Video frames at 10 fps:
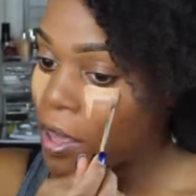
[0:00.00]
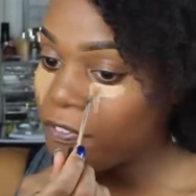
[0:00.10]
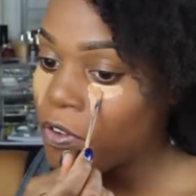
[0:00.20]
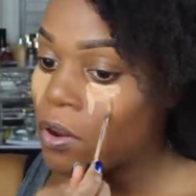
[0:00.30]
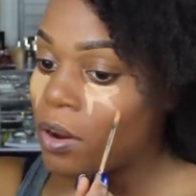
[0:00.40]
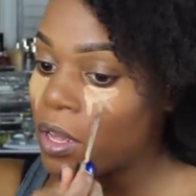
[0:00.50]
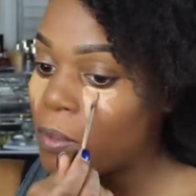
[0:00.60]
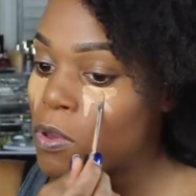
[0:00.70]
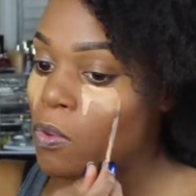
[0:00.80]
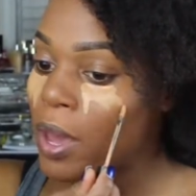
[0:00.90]
If you're an
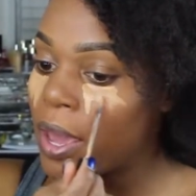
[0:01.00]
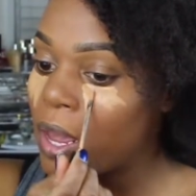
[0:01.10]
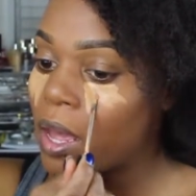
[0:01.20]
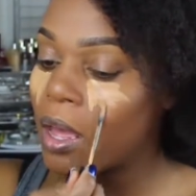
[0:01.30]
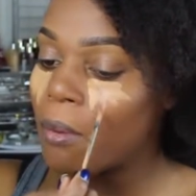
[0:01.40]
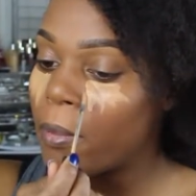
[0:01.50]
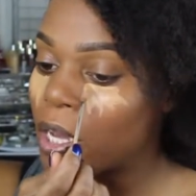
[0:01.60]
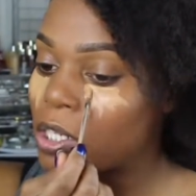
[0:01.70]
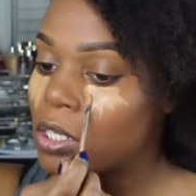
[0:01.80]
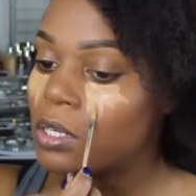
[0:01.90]
MUA,
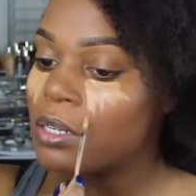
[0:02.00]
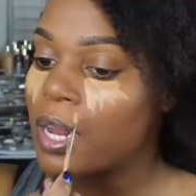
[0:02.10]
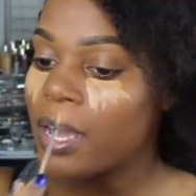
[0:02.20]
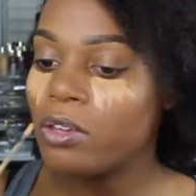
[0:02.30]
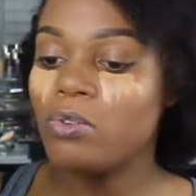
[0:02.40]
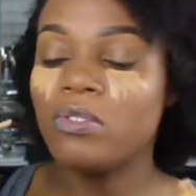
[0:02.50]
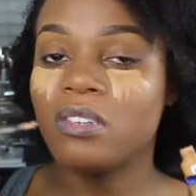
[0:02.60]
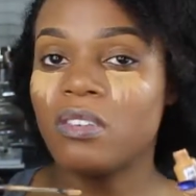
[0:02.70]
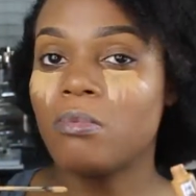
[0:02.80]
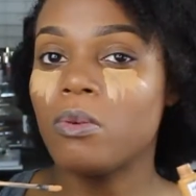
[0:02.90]
make sure you're not
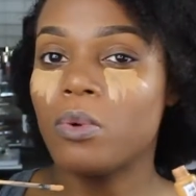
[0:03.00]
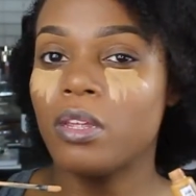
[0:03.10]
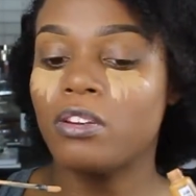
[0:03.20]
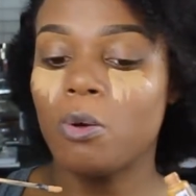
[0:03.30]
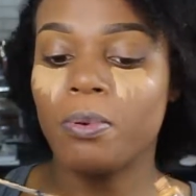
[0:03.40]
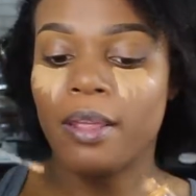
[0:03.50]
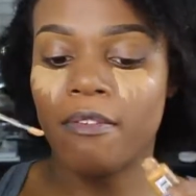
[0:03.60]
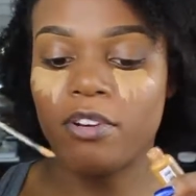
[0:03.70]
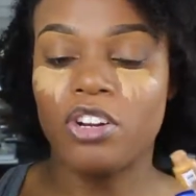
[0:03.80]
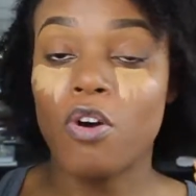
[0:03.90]
using something with a
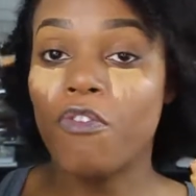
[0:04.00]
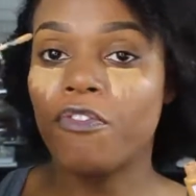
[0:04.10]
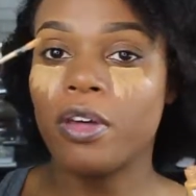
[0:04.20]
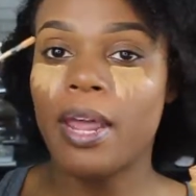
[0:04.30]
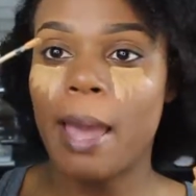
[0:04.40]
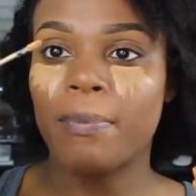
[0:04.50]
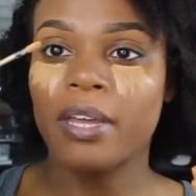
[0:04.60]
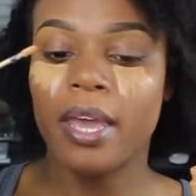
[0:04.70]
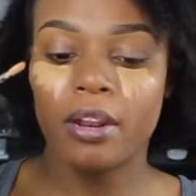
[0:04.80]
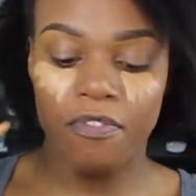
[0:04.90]
doe foot
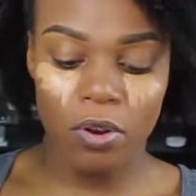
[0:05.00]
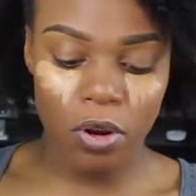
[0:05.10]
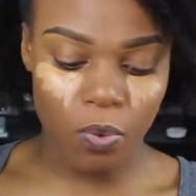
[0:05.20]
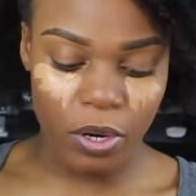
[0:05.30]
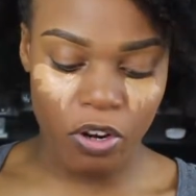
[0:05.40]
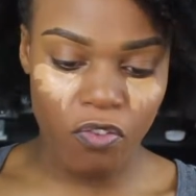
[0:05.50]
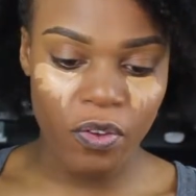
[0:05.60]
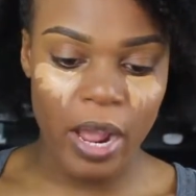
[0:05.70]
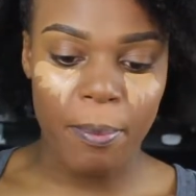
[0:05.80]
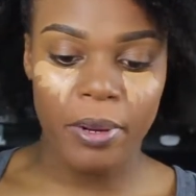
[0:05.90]
applicator. If you don't know what a doe
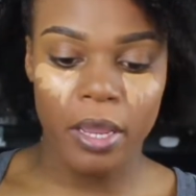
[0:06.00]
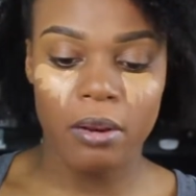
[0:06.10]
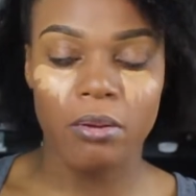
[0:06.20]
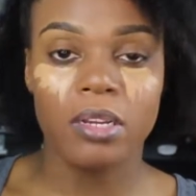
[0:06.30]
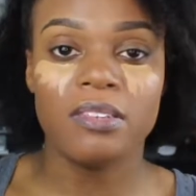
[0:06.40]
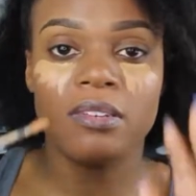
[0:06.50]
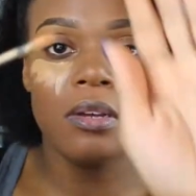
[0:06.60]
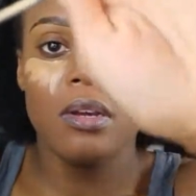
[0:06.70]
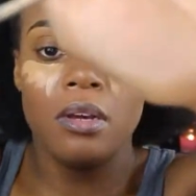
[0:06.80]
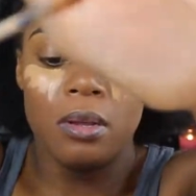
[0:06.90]
foot applicator is,
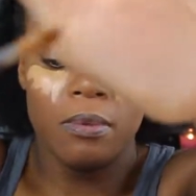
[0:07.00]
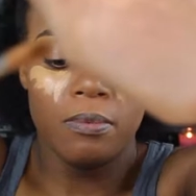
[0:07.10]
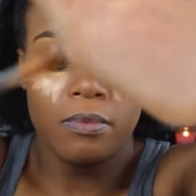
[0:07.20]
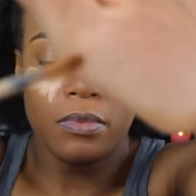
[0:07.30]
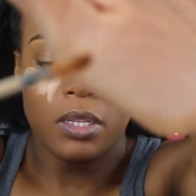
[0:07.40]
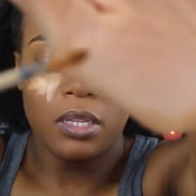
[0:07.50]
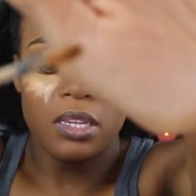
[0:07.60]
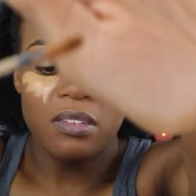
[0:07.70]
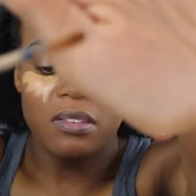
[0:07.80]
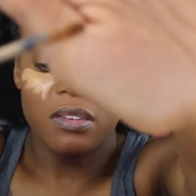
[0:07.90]

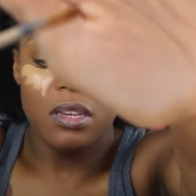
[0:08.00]
this is